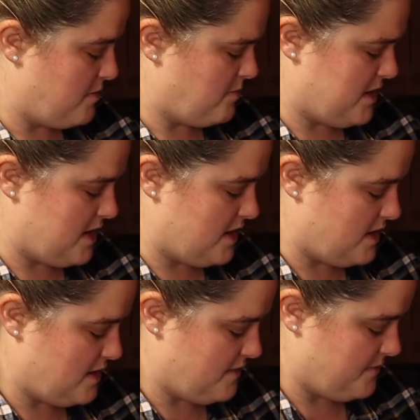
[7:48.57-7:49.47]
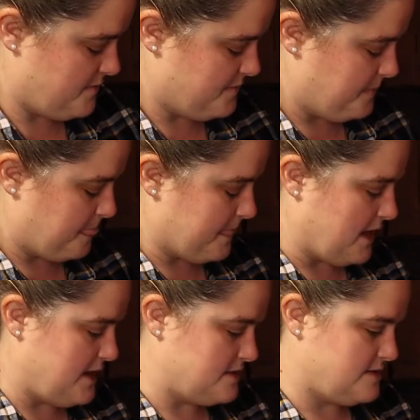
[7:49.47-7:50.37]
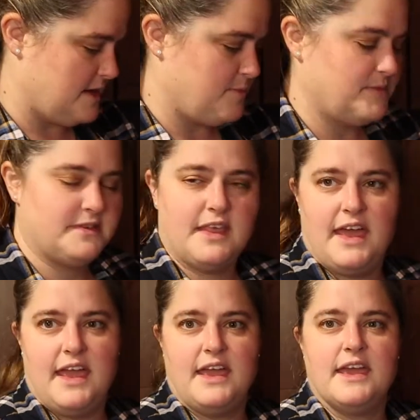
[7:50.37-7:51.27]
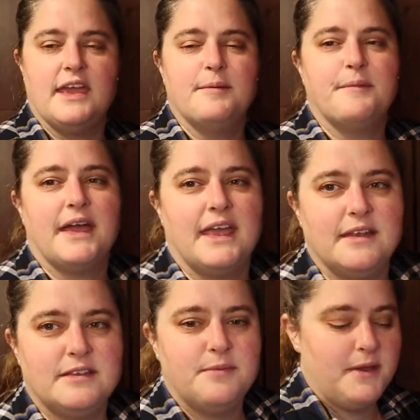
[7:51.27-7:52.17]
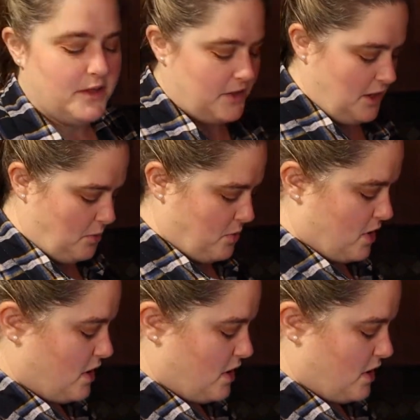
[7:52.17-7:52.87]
But it seems like it might be a little more